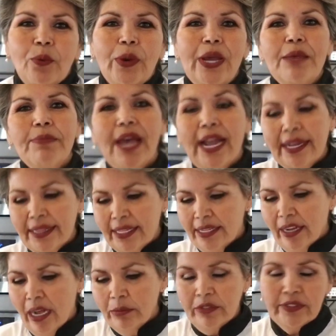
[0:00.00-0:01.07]
Way back in the
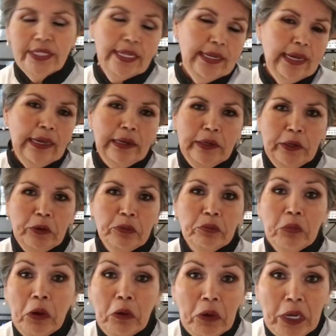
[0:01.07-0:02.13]
time of, say, I don't know,
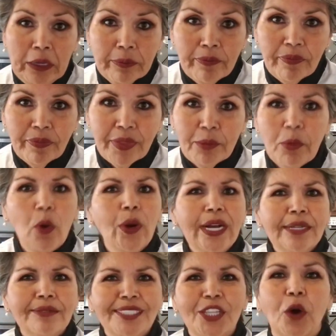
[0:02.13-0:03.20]

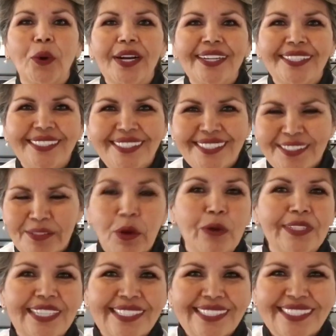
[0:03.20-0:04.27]
Noah,
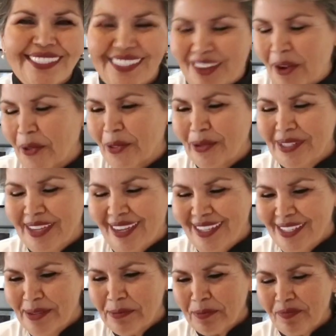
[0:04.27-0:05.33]
Moses, all those
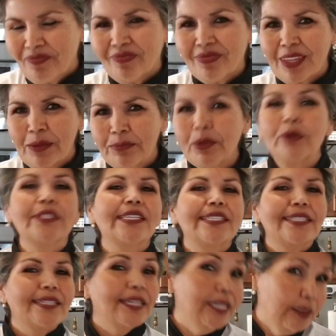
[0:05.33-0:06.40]
guys,
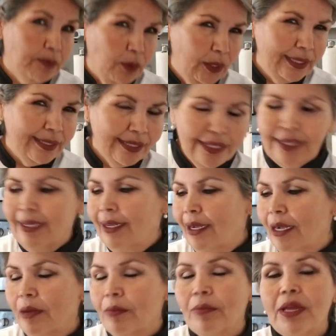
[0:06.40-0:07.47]
Moses and his boys,
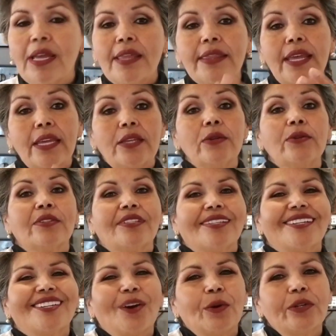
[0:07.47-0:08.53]
they
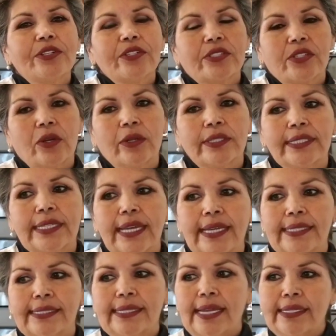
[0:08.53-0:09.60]
used kosher salt
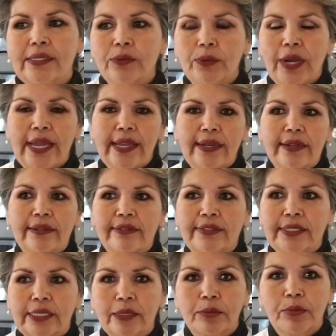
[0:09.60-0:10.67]
as a way of
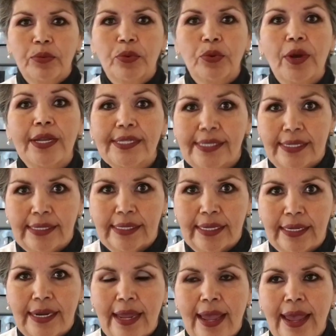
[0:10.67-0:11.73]

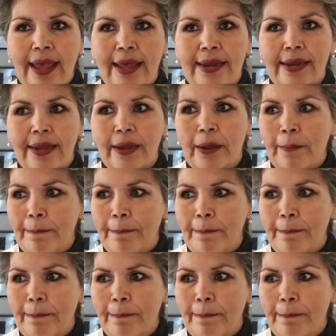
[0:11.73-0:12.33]
processing and